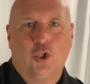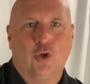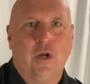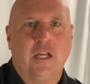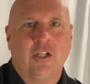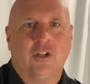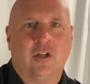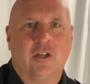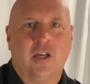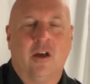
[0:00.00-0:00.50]

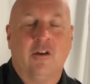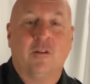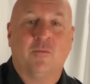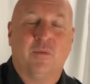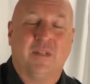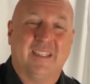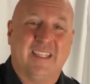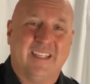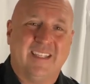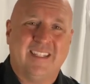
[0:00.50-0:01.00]
Treasure Coast,
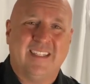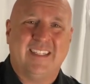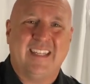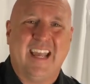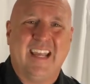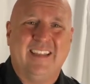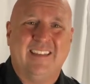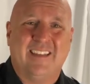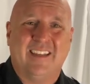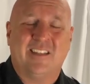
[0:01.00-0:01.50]
but this
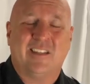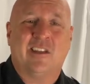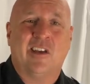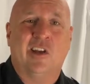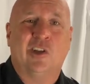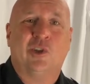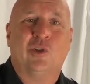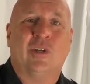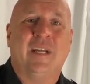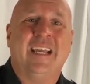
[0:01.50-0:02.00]
state, this
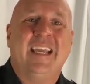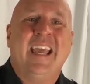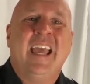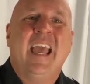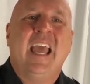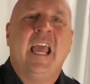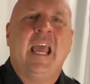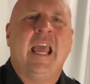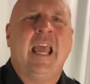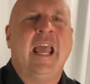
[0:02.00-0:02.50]
country,
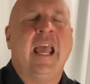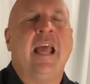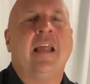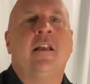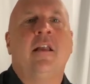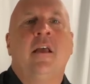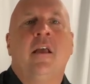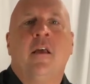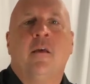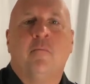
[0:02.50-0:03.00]

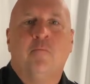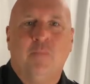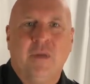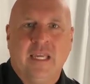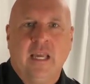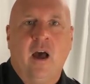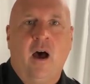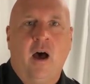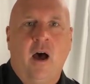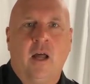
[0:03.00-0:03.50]
and
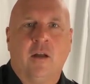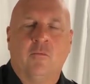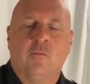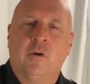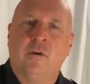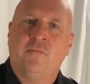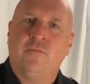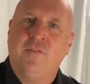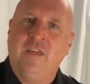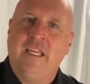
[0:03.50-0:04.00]
beyond.
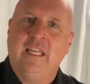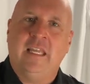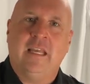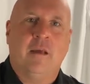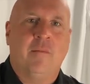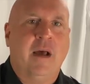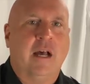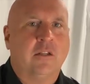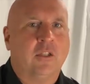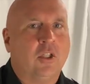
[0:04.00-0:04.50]
We're feeding
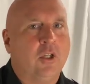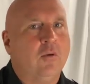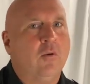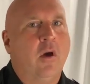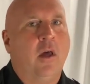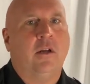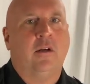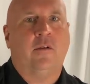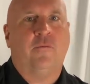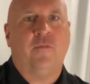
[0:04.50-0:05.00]
about
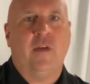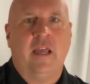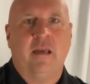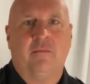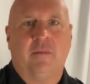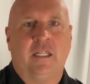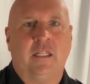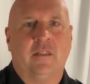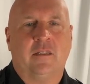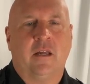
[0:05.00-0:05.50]
200
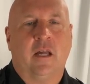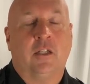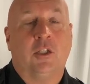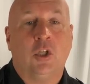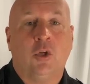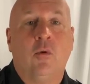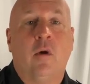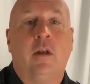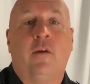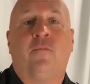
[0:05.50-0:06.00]

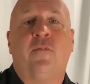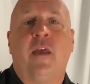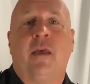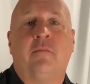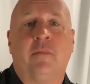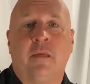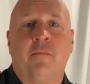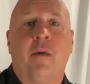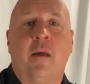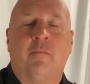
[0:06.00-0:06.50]

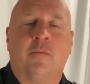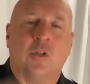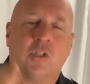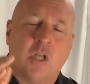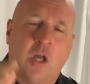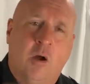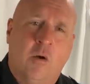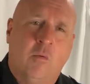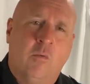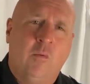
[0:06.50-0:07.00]
family members
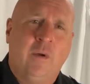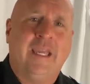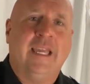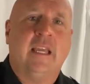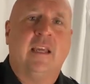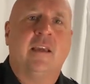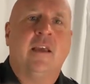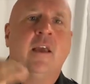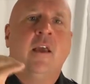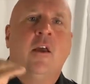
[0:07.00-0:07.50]
a
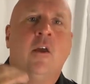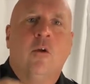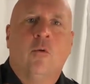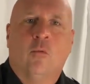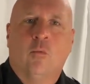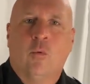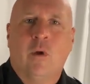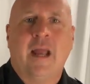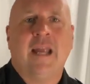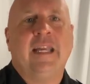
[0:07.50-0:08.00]
week
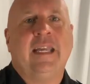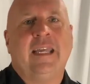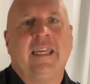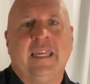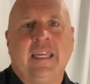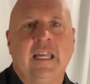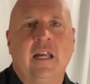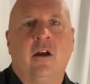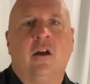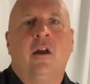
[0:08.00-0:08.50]
right
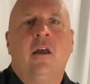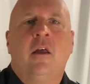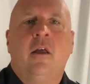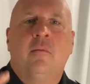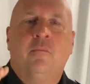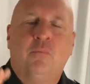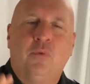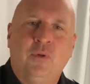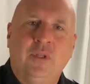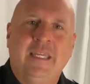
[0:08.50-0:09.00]
here.
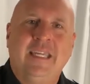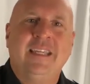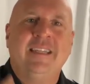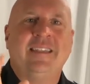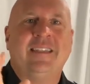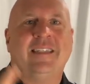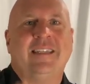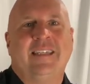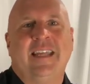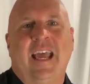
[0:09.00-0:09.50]

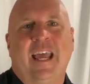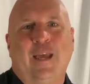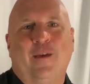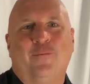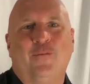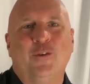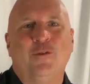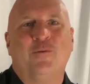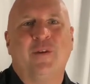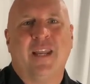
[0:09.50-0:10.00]
Please today,
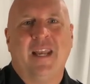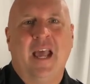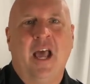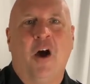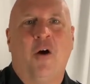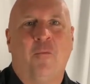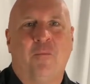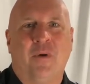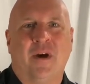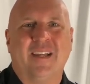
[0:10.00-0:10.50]
if you can
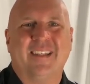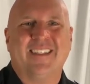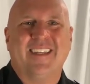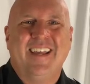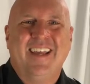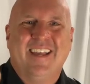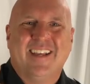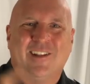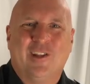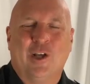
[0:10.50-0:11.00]
help us,
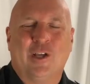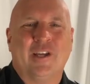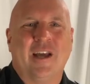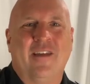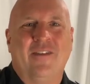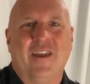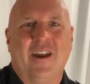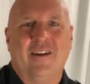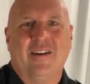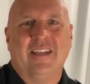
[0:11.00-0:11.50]
click
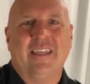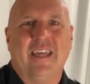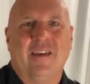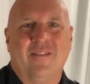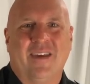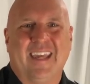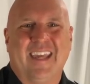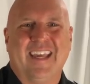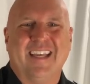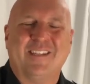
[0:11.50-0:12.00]
on there and
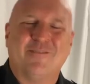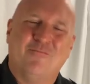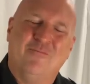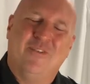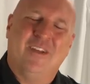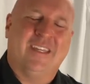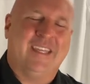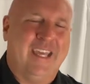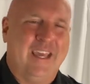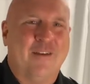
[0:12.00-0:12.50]
give a
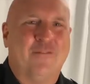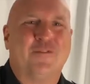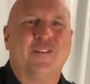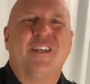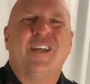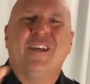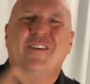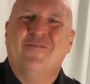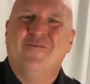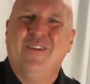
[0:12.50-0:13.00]
gift.
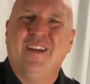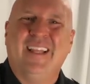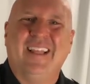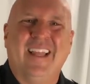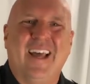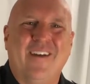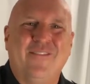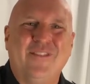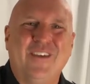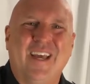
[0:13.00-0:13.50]
We
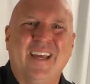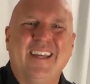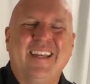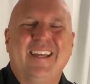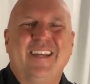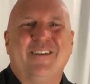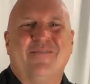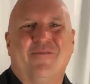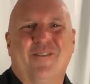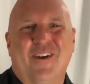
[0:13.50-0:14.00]
love you.
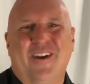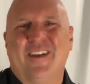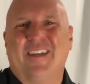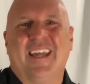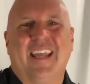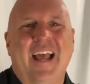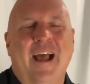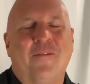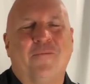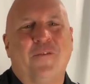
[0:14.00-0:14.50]
We're
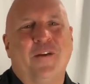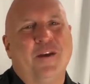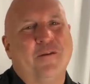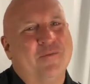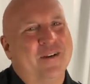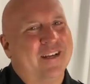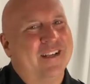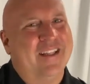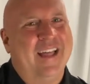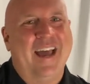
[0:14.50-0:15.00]
looking out for you.
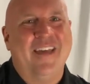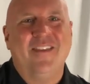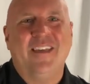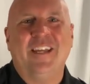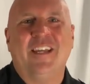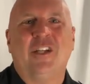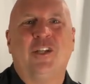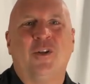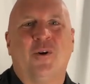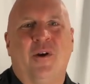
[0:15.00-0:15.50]
We're glad that
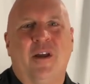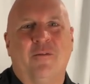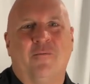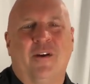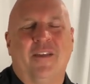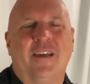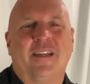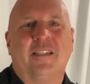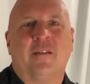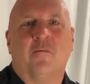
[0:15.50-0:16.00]
you joined
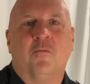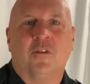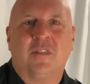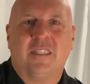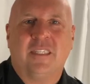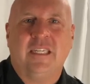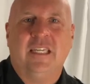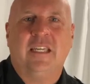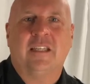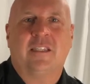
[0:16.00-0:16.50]
with us, and we'll
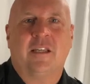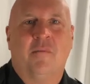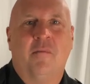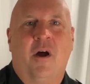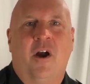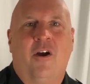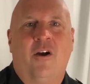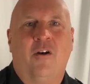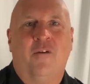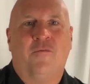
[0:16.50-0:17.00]
see you
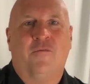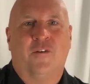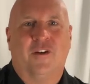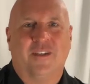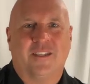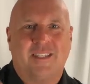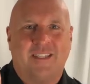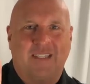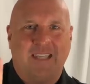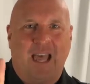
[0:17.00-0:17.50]
tomorrow for
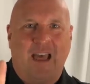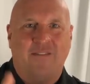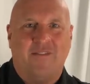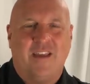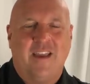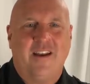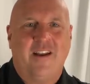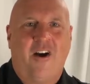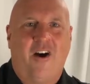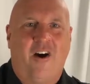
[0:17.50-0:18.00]

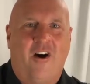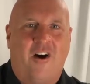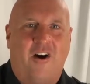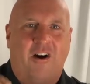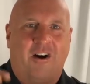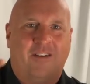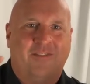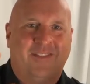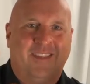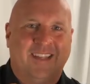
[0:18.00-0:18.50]
7
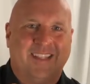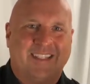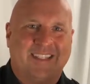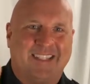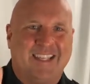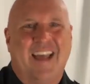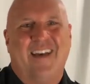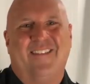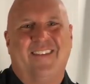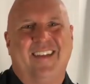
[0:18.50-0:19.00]
on the
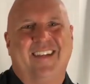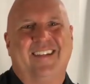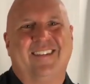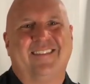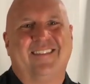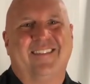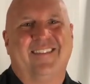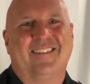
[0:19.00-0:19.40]
7.